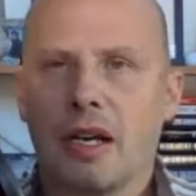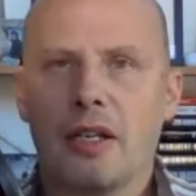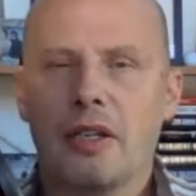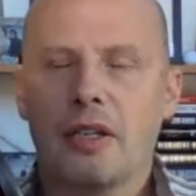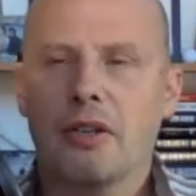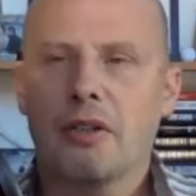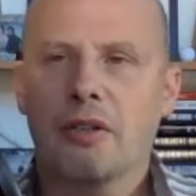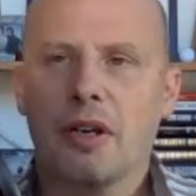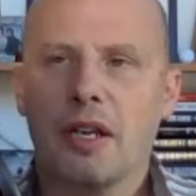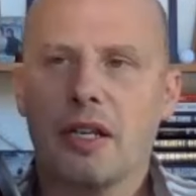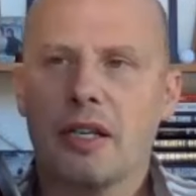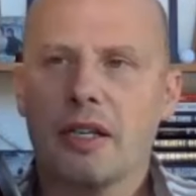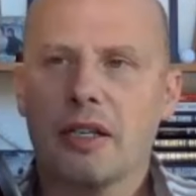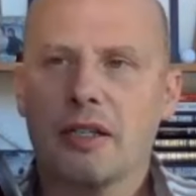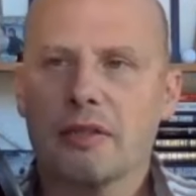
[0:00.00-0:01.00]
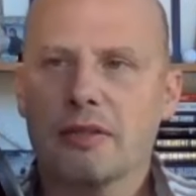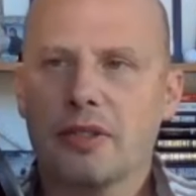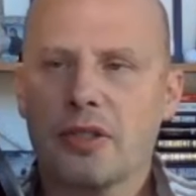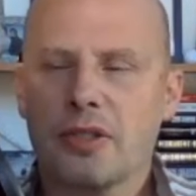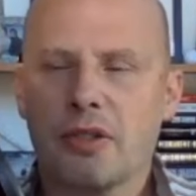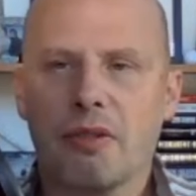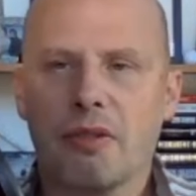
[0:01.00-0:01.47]
a Ukrainian
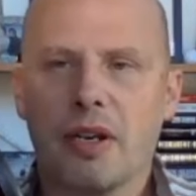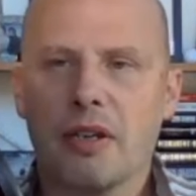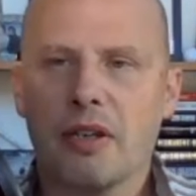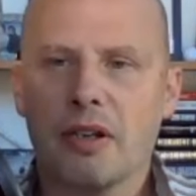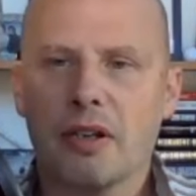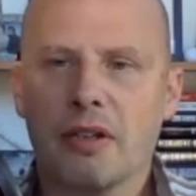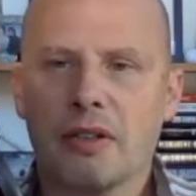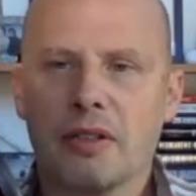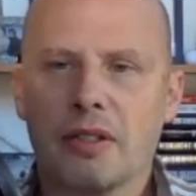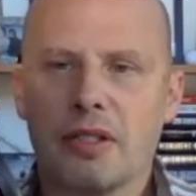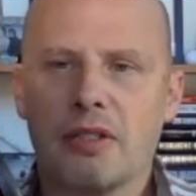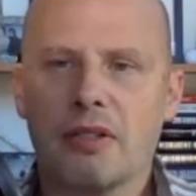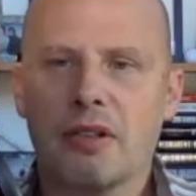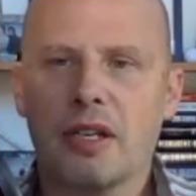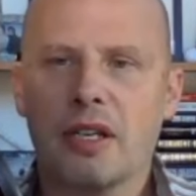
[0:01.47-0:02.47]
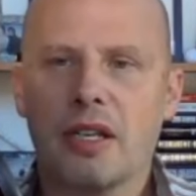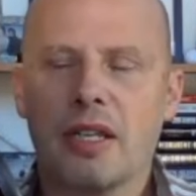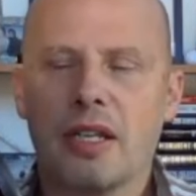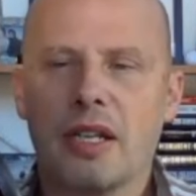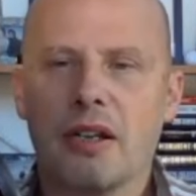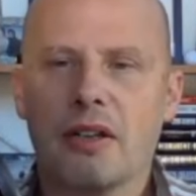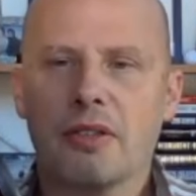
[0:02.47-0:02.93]
surrender? Is there
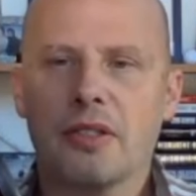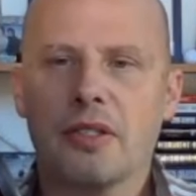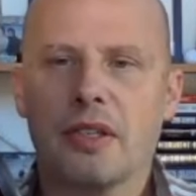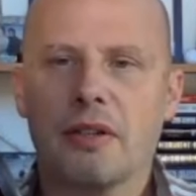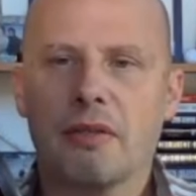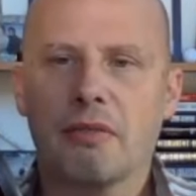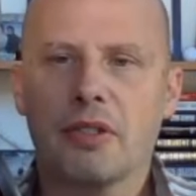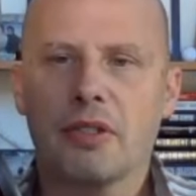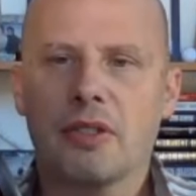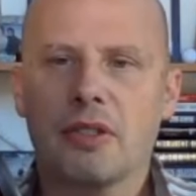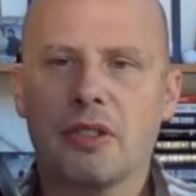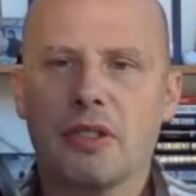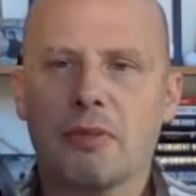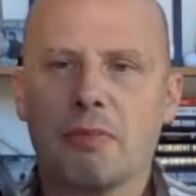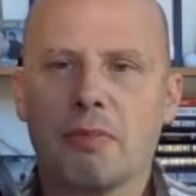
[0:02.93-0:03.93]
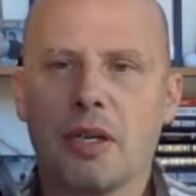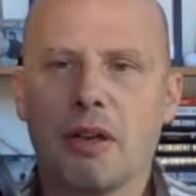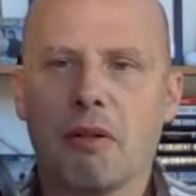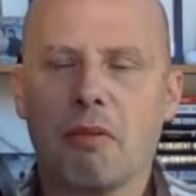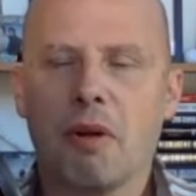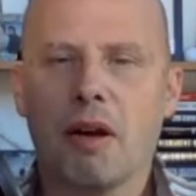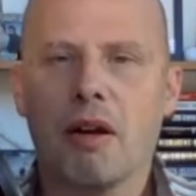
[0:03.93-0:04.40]
anything else that we should just be
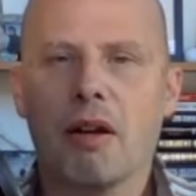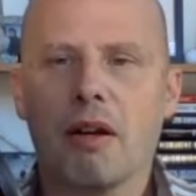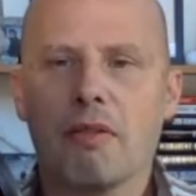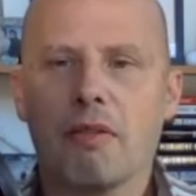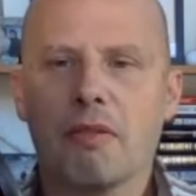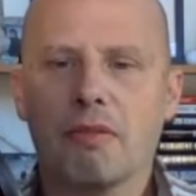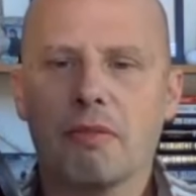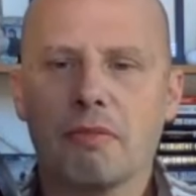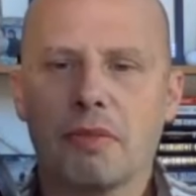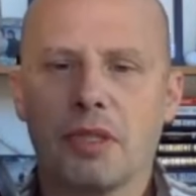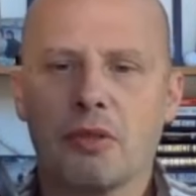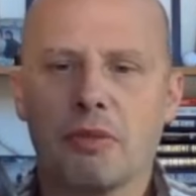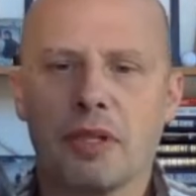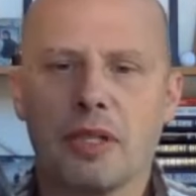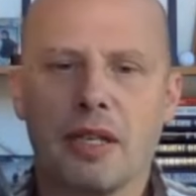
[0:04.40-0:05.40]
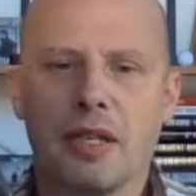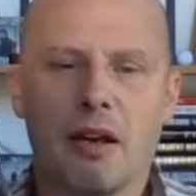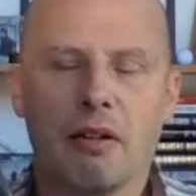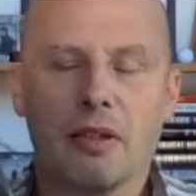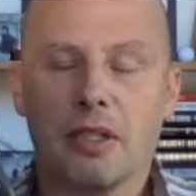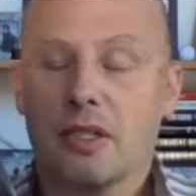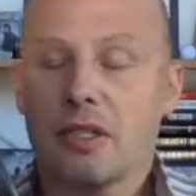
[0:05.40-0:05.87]
aware of between
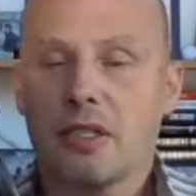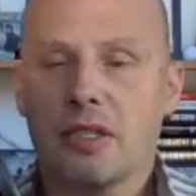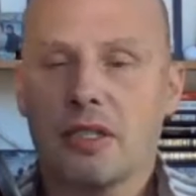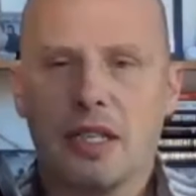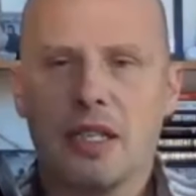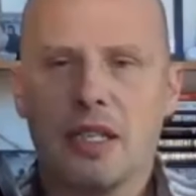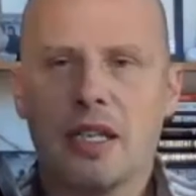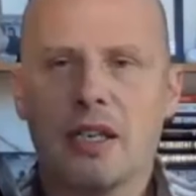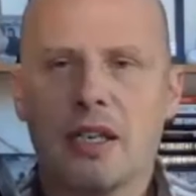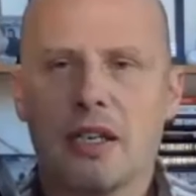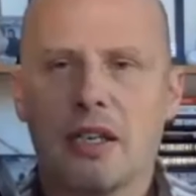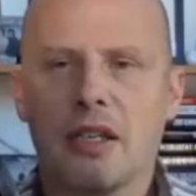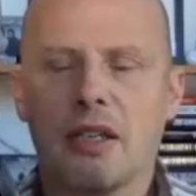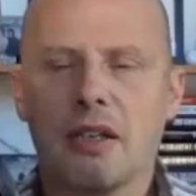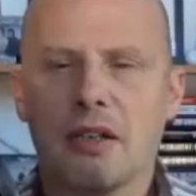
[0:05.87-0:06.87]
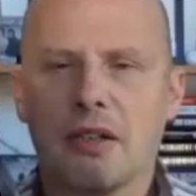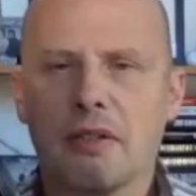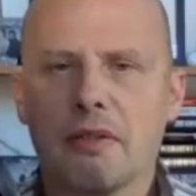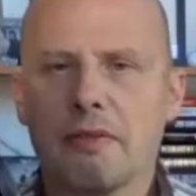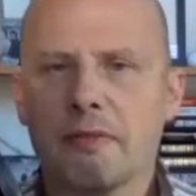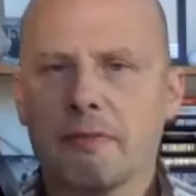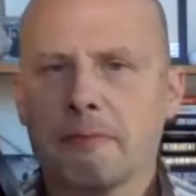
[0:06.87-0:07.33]
now and, let's just say, the end of the
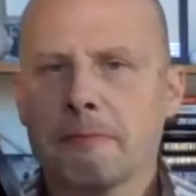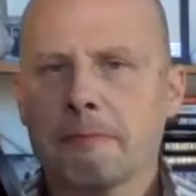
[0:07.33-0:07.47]
year?